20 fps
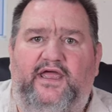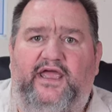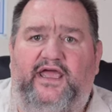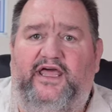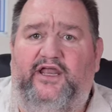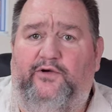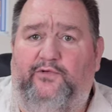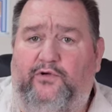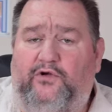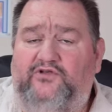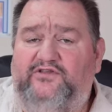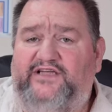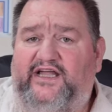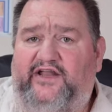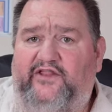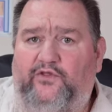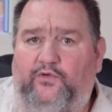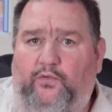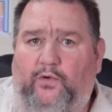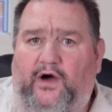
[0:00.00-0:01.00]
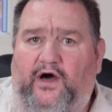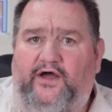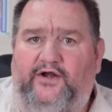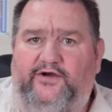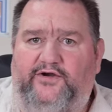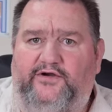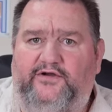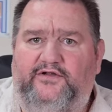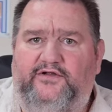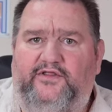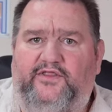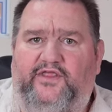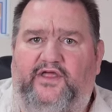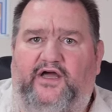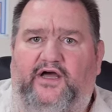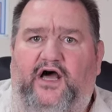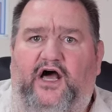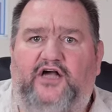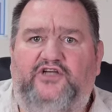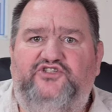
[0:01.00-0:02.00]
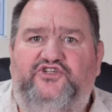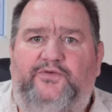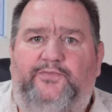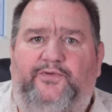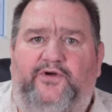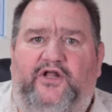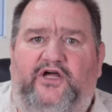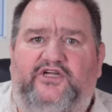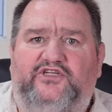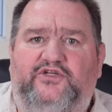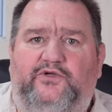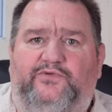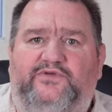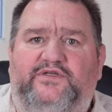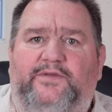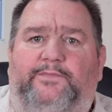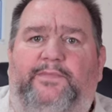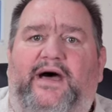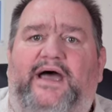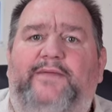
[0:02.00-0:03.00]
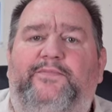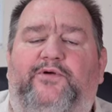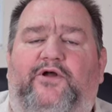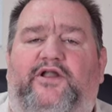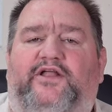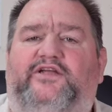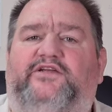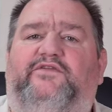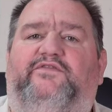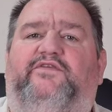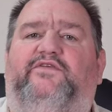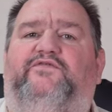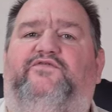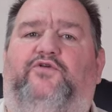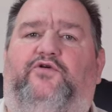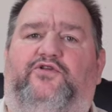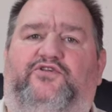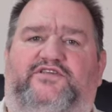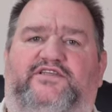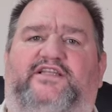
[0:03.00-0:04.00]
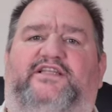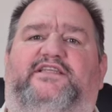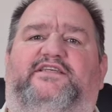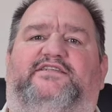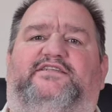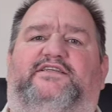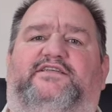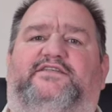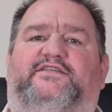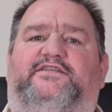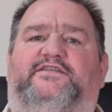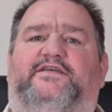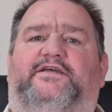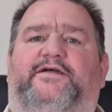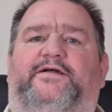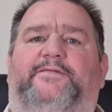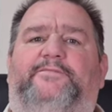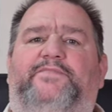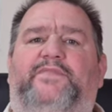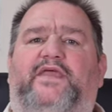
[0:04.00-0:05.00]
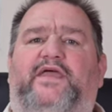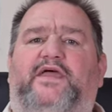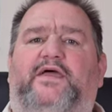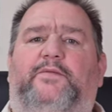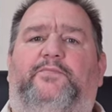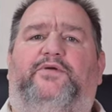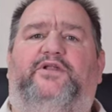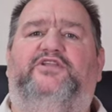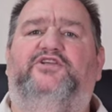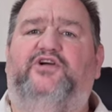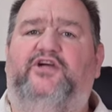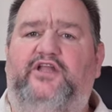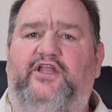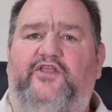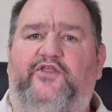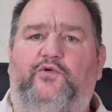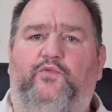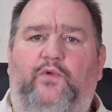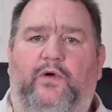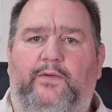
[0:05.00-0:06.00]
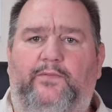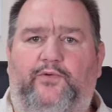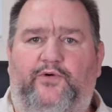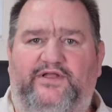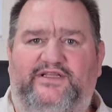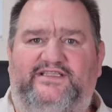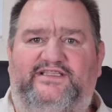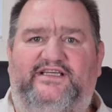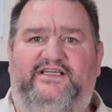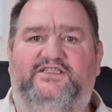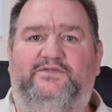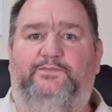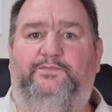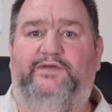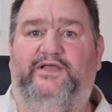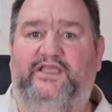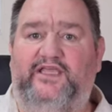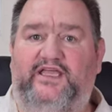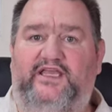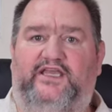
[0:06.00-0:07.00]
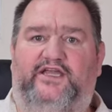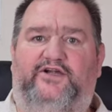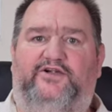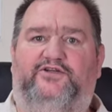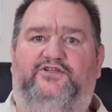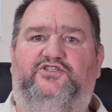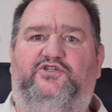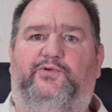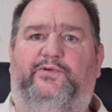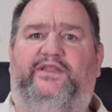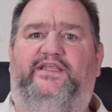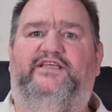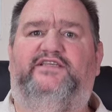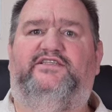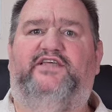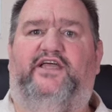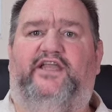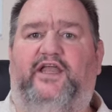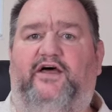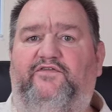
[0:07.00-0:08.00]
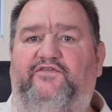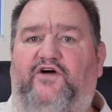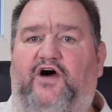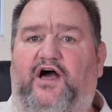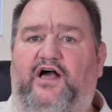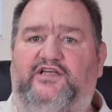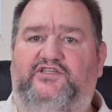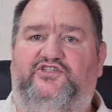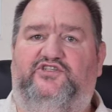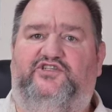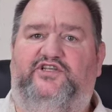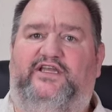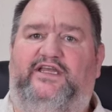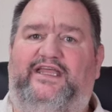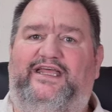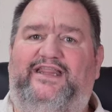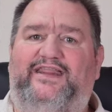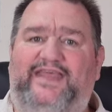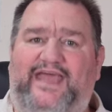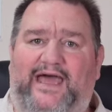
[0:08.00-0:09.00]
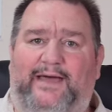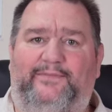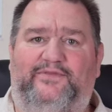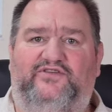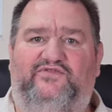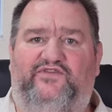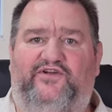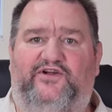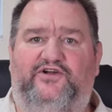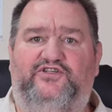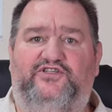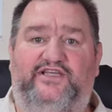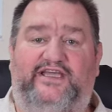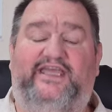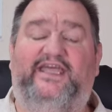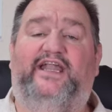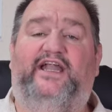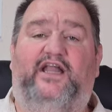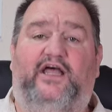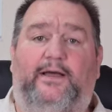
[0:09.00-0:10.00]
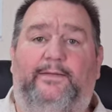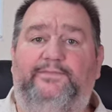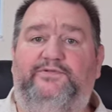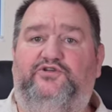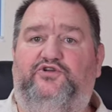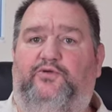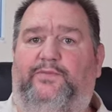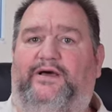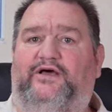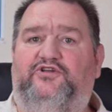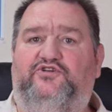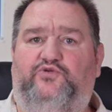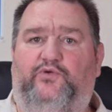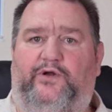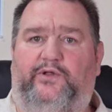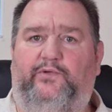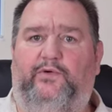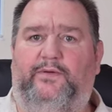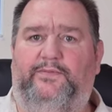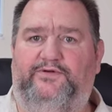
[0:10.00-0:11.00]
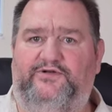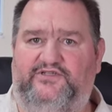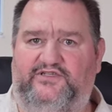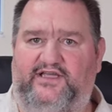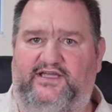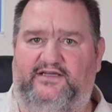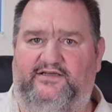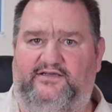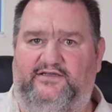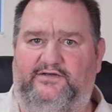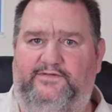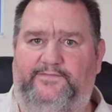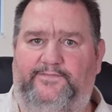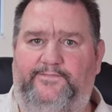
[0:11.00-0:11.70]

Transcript: And it rose out of the water. The oxygen production was a byproduct of their photosynthesis. But it took another one point six billion years to release enough oxygen in the atmosphere to get it up to about twenty-one percent.